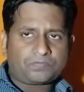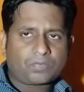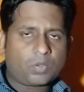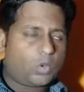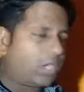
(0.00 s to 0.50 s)

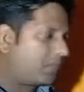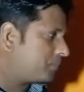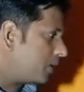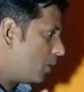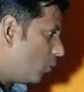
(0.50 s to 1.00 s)
Okay,
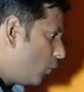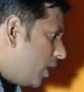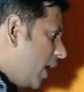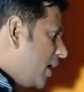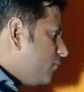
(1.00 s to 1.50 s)
we
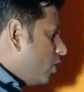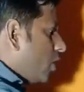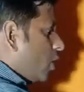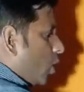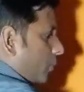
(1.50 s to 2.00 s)
have
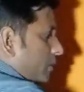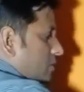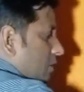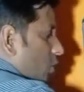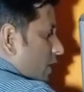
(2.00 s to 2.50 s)
operator
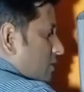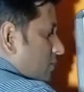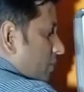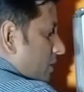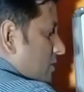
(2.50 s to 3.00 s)
known as
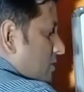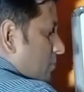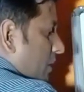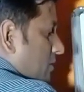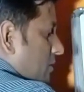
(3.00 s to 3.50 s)
plus
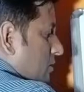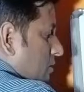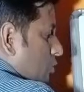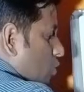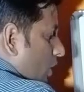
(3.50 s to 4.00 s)
plus
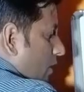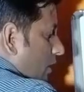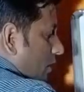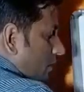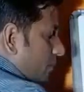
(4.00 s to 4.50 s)
together,
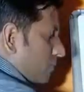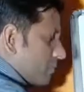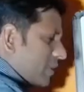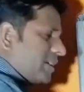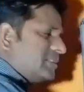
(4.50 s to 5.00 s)

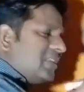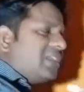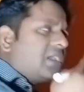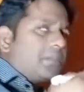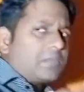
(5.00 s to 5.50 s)
that is
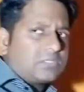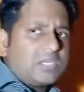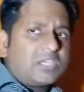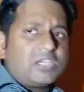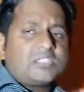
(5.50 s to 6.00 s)
increment,
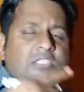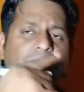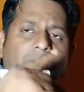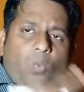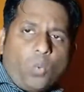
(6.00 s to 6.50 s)
increases by
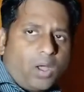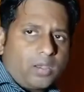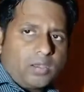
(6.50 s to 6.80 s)
1.